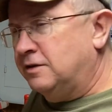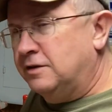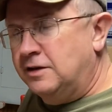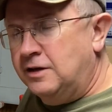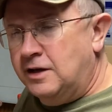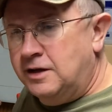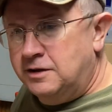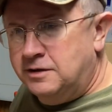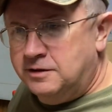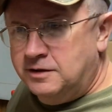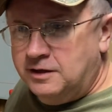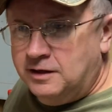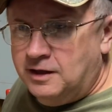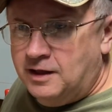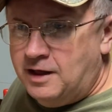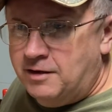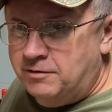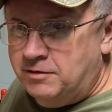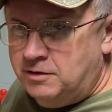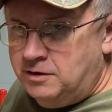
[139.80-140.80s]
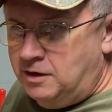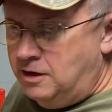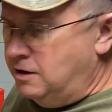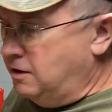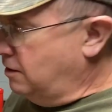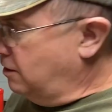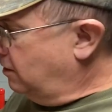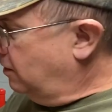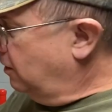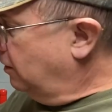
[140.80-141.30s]
is the AC11.
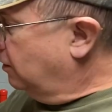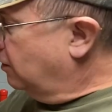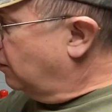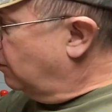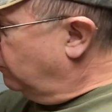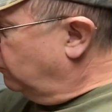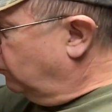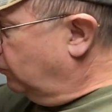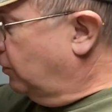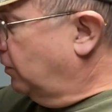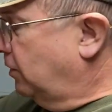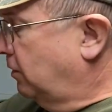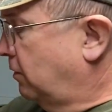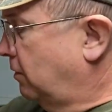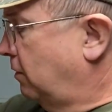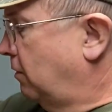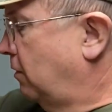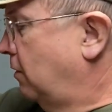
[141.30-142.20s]
It comes with